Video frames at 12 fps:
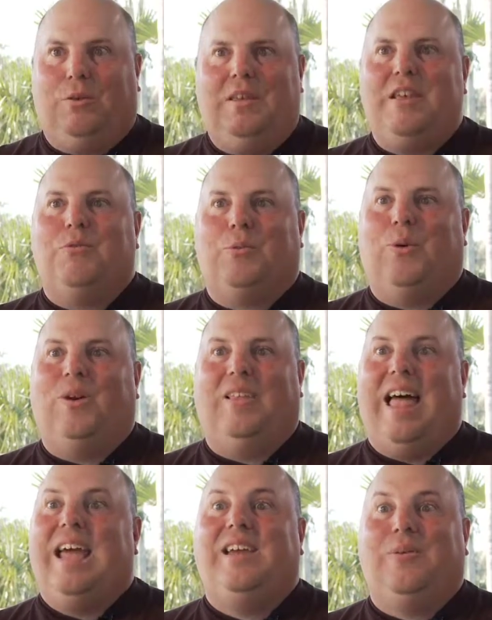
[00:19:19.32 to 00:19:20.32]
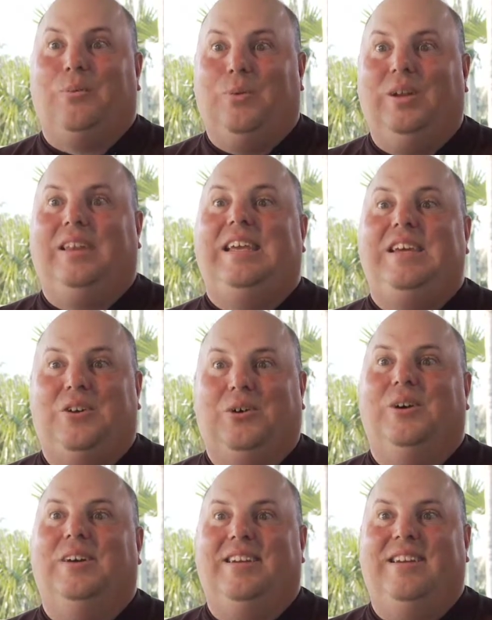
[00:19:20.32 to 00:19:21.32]
So these were like really
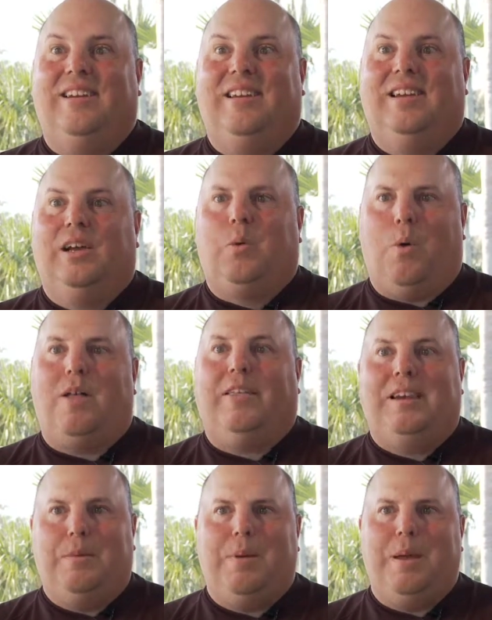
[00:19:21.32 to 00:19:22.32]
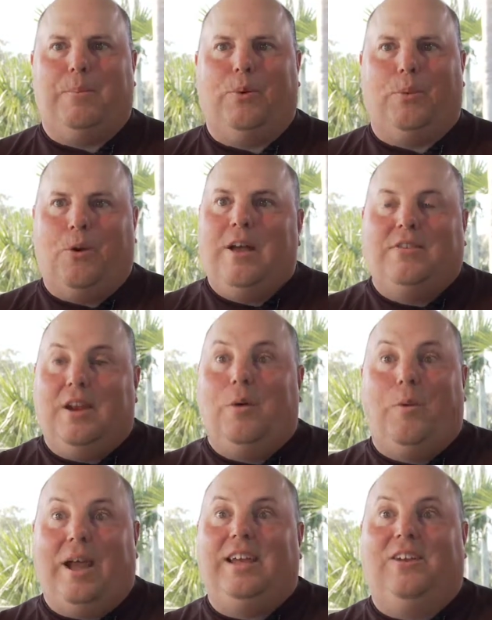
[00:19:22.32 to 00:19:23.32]
good quality people. Whereas
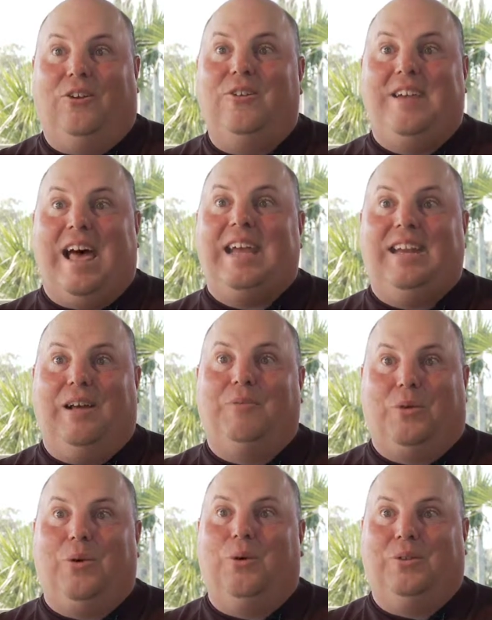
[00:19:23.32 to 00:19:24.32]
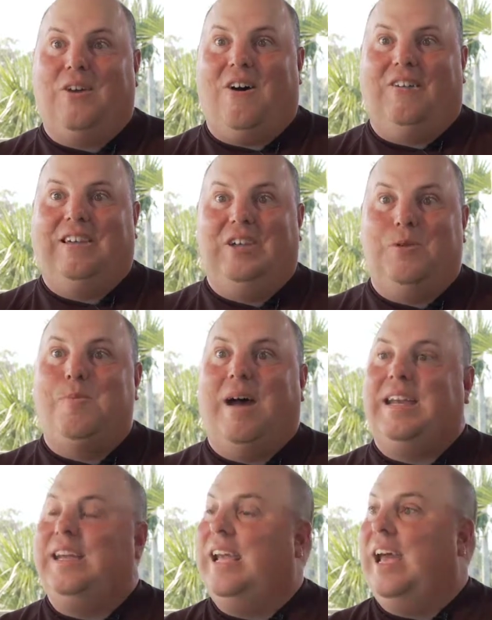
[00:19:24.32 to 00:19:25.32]
in a regular night of cold calling, you
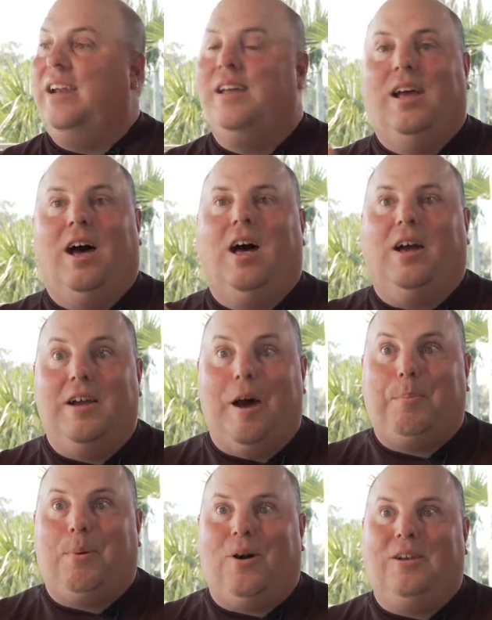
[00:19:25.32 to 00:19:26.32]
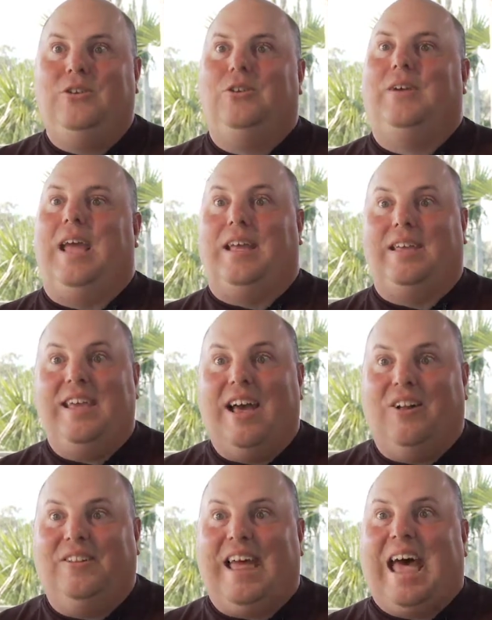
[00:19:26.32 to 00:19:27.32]
might get hung up on, you get
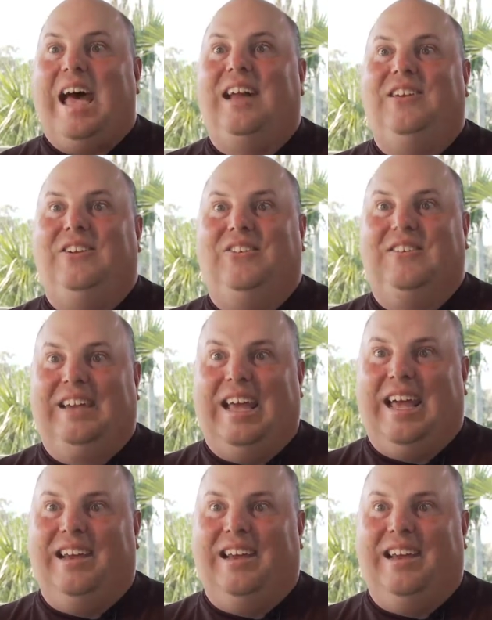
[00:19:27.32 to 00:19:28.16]
yelled at, you'd